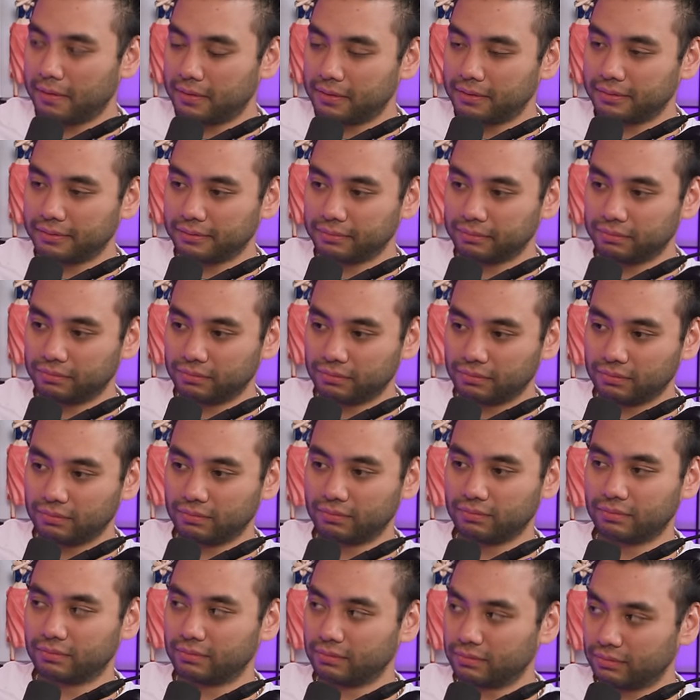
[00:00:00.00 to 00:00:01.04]

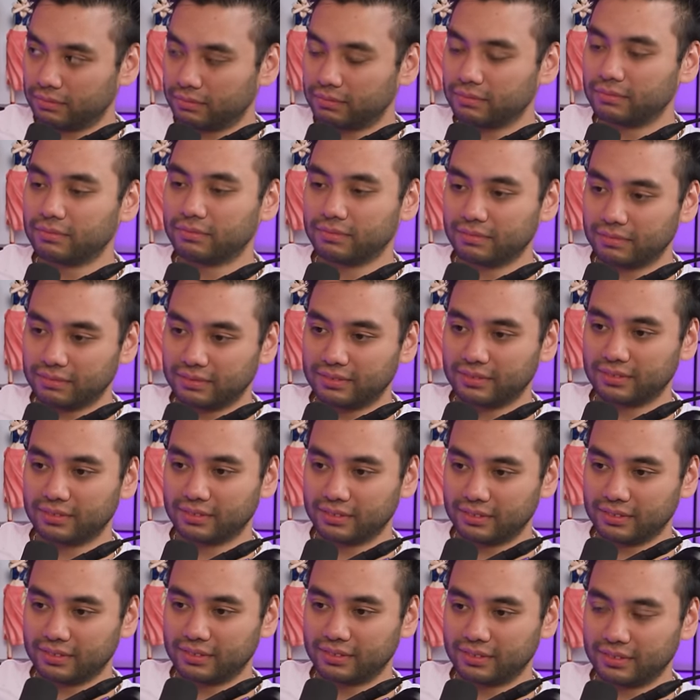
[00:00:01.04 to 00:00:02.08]

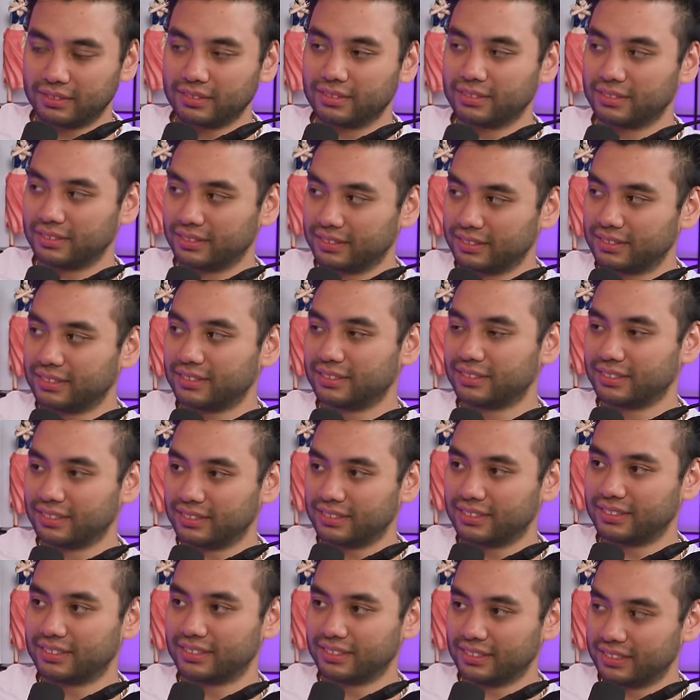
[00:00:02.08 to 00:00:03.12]

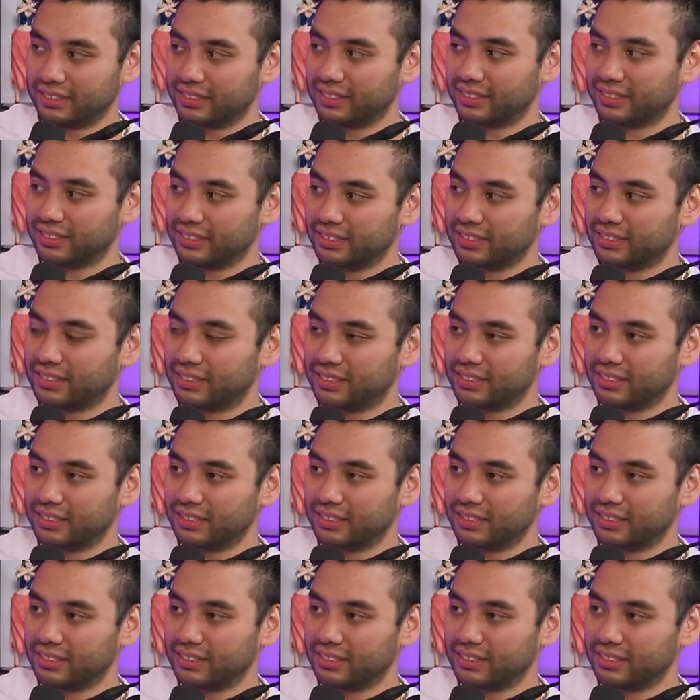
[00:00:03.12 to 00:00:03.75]
(not speaking)